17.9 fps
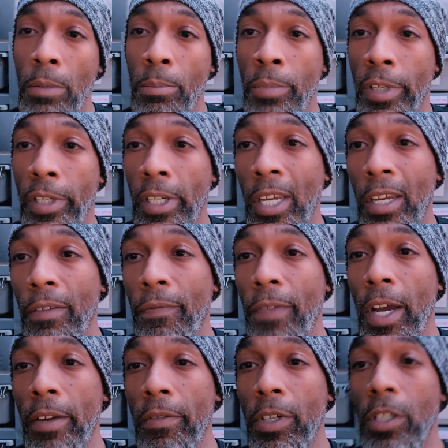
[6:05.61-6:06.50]
But yeah,
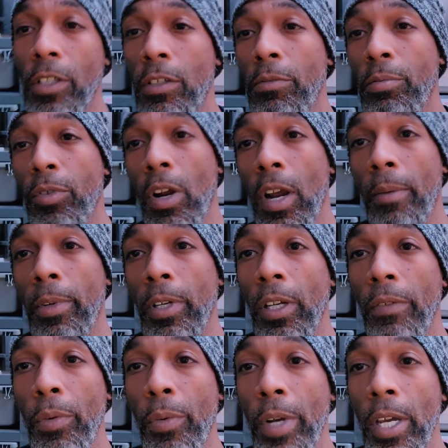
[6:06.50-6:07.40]
500 subscriber
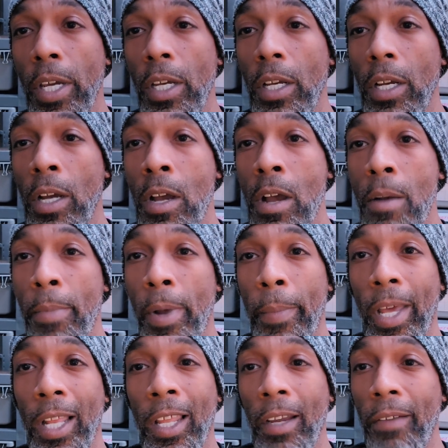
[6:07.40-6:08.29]
giveaway. Um,
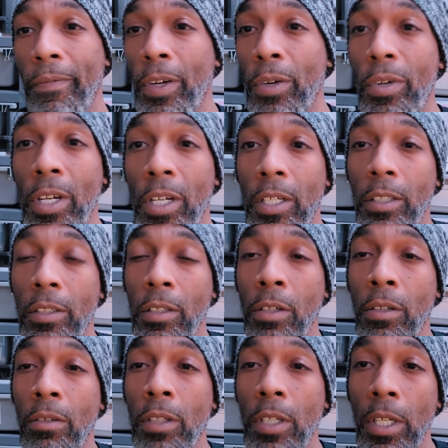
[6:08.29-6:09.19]
I'm at like 400,
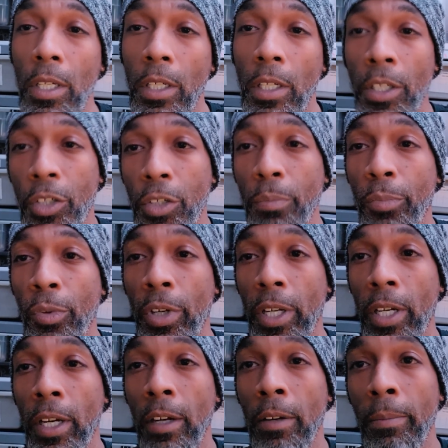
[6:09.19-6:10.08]
so get your
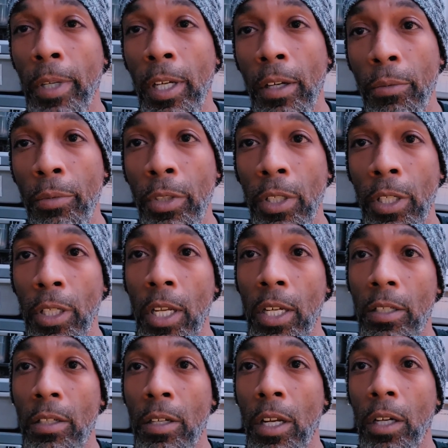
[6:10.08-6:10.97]
boy there, man. We'll get
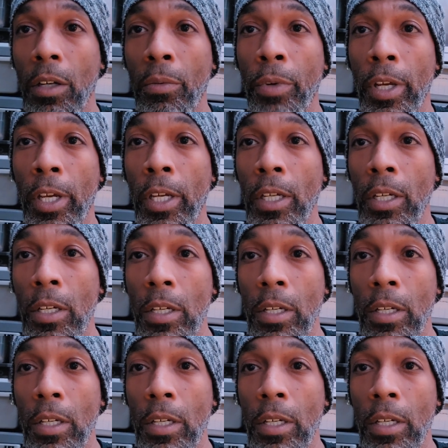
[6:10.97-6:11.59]
that snake away.